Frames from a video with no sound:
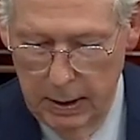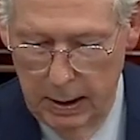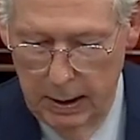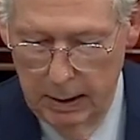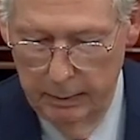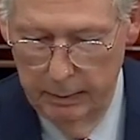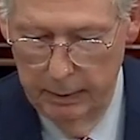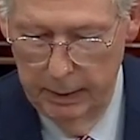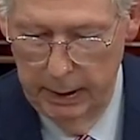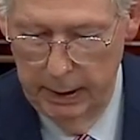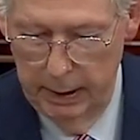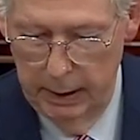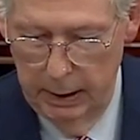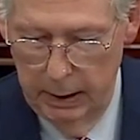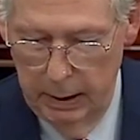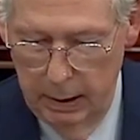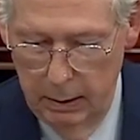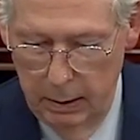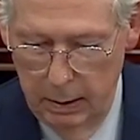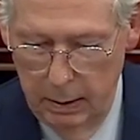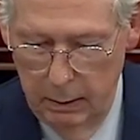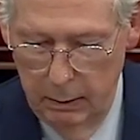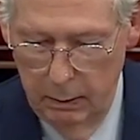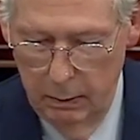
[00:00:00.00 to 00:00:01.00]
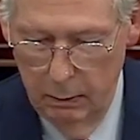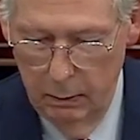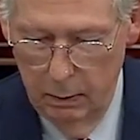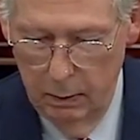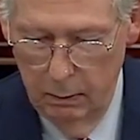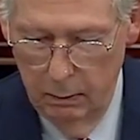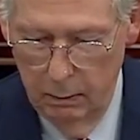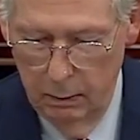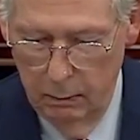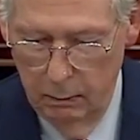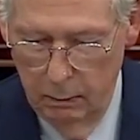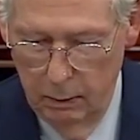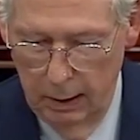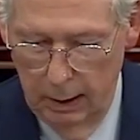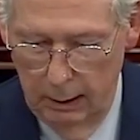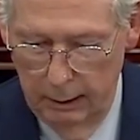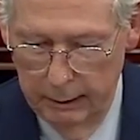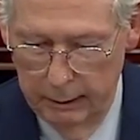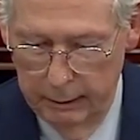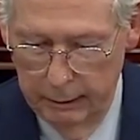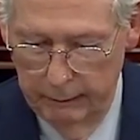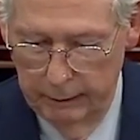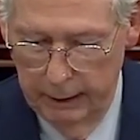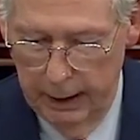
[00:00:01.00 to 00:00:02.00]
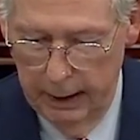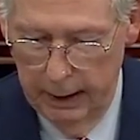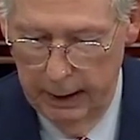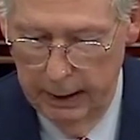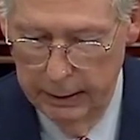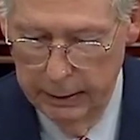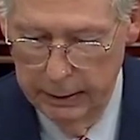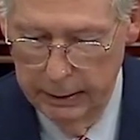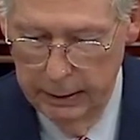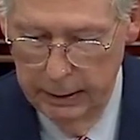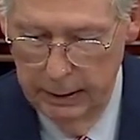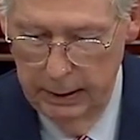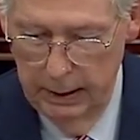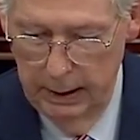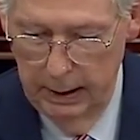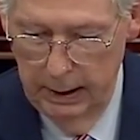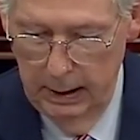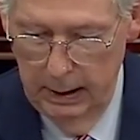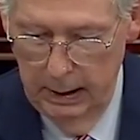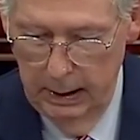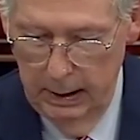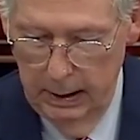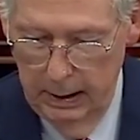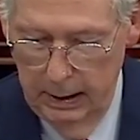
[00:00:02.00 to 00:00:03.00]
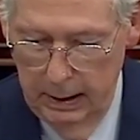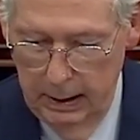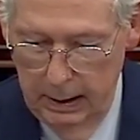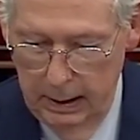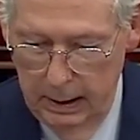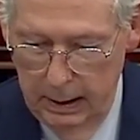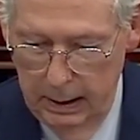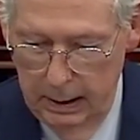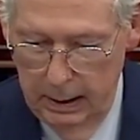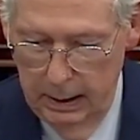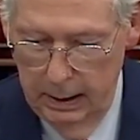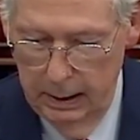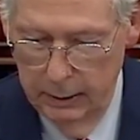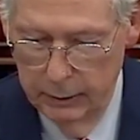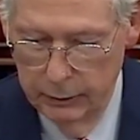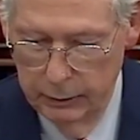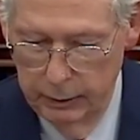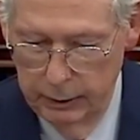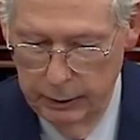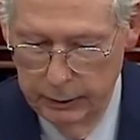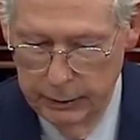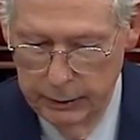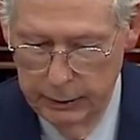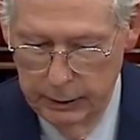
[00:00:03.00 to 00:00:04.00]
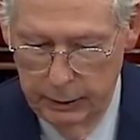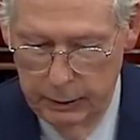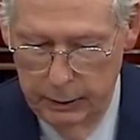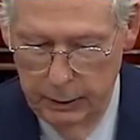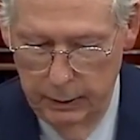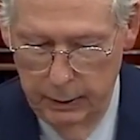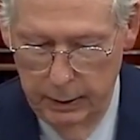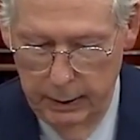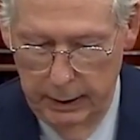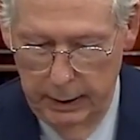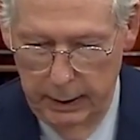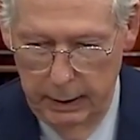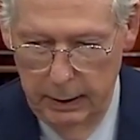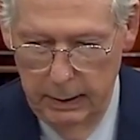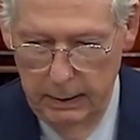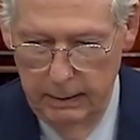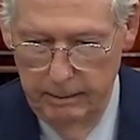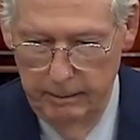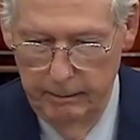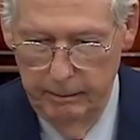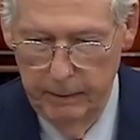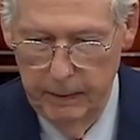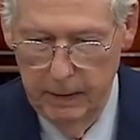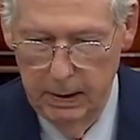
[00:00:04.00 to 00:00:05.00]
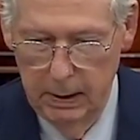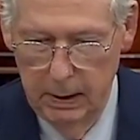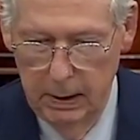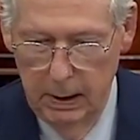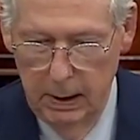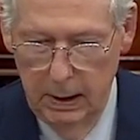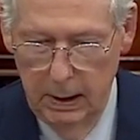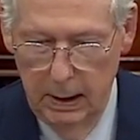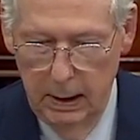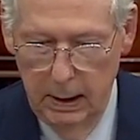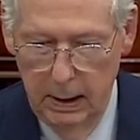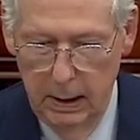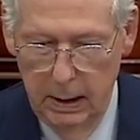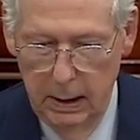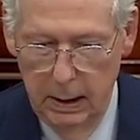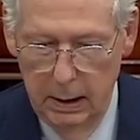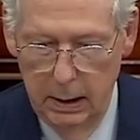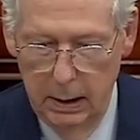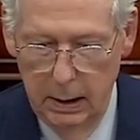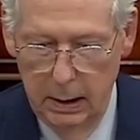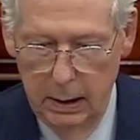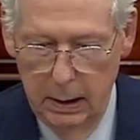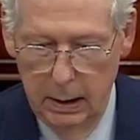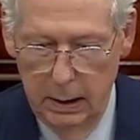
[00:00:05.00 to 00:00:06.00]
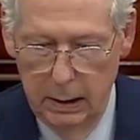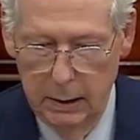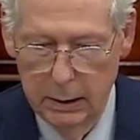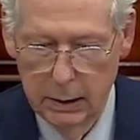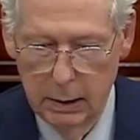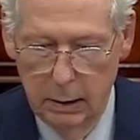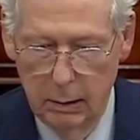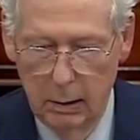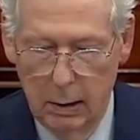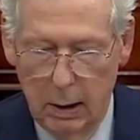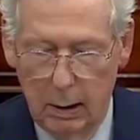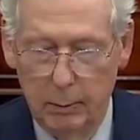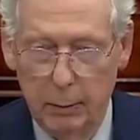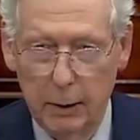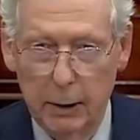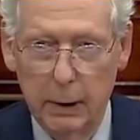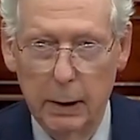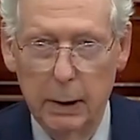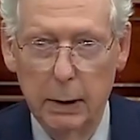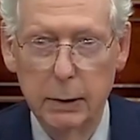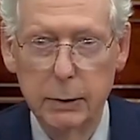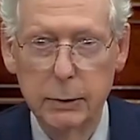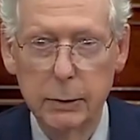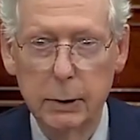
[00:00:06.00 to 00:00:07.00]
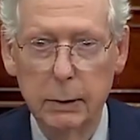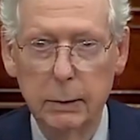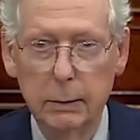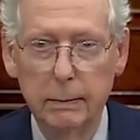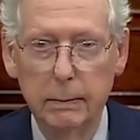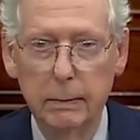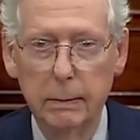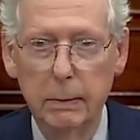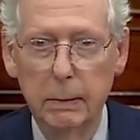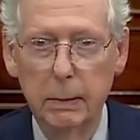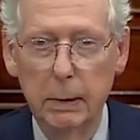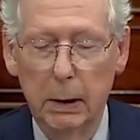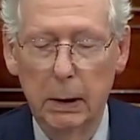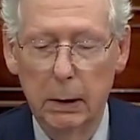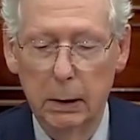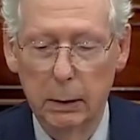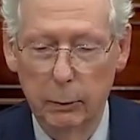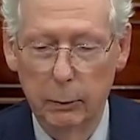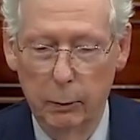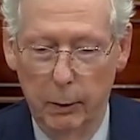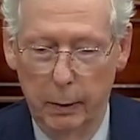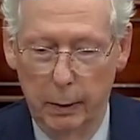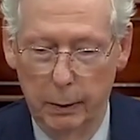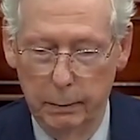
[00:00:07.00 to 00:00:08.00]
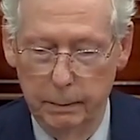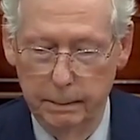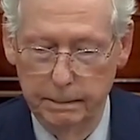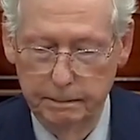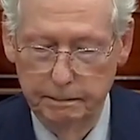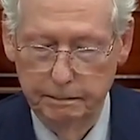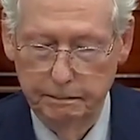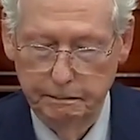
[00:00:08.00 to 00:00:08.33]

not be relativized. Israel's security is our obligation," end quote.